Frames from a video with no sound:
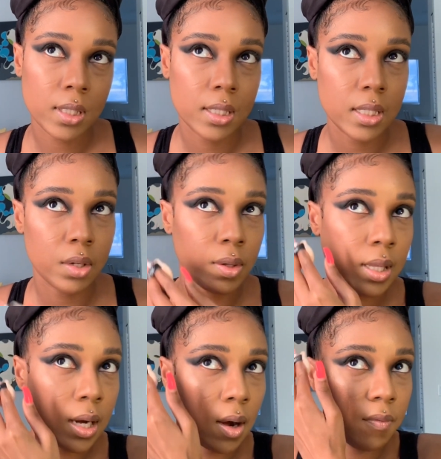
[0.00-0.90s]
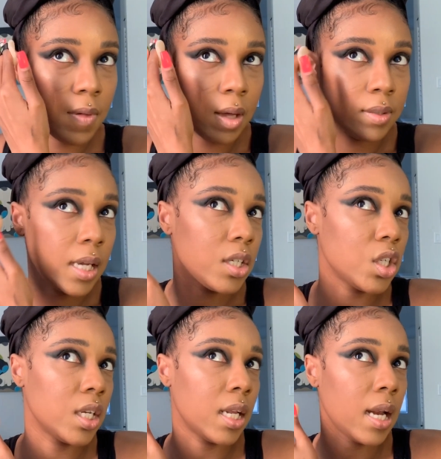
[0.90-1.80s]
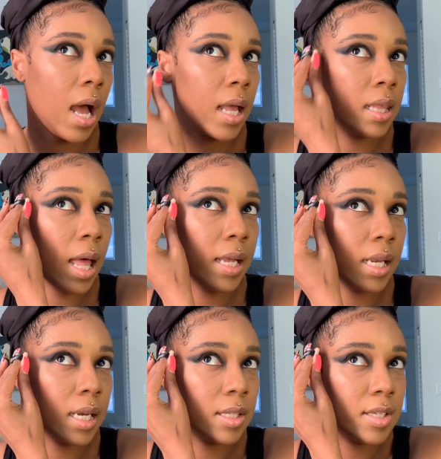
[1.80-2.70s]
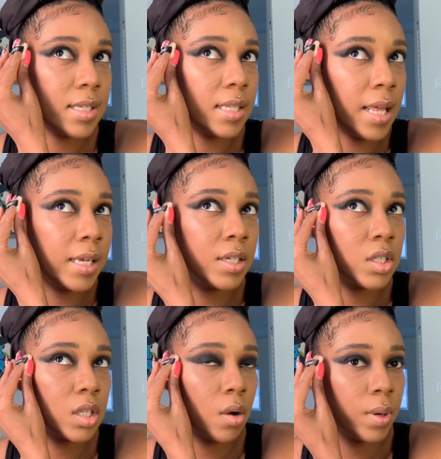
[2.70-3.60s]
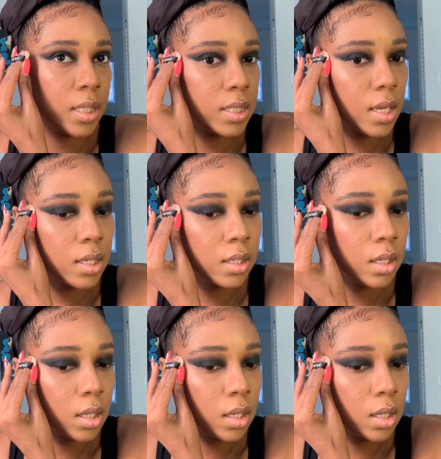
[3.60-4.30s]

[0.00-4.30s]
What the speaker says: considering that our foundation and highlight and slayage is already done.